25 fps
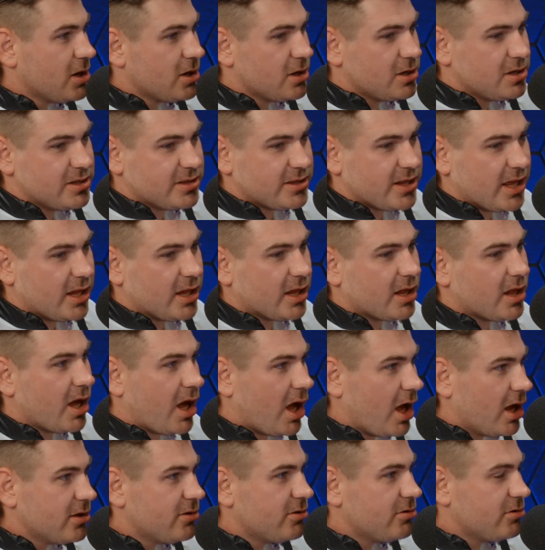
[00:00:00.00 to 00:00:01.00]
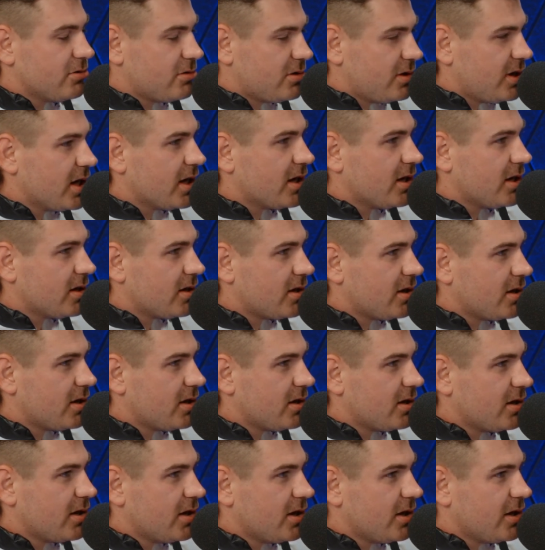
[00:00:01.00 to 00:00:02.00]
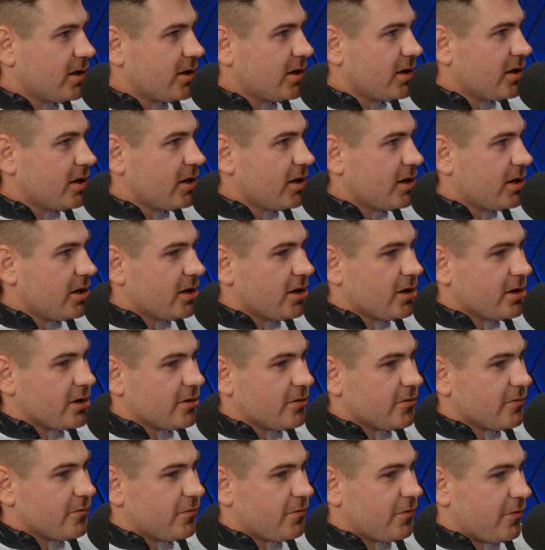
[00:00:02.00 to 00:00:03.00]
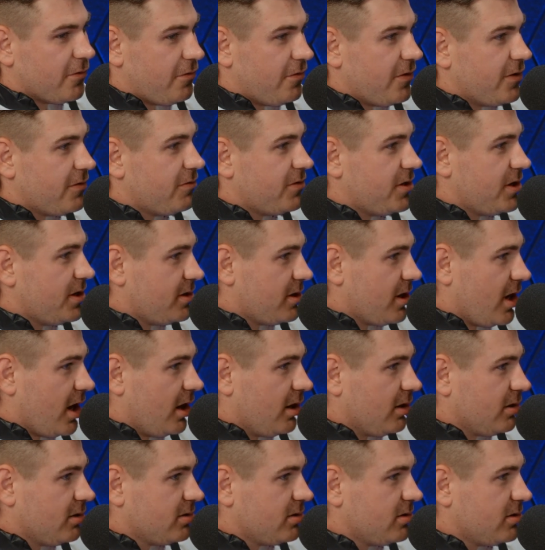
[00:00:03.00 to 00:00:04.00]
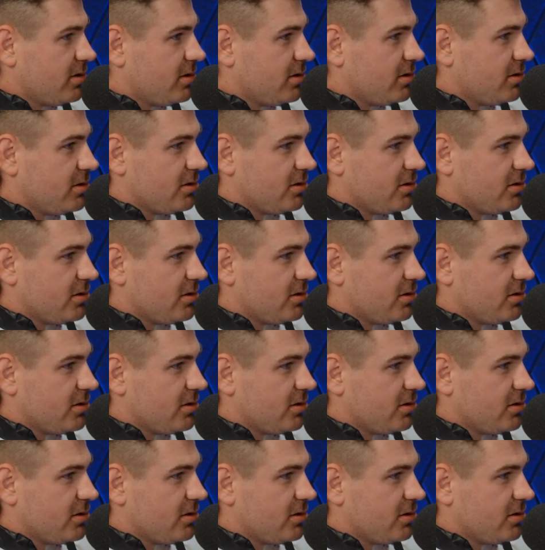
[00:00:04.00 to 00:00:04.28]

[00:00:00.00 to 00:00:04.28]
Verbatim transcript: You sell a concert ticket for fifteen dollars.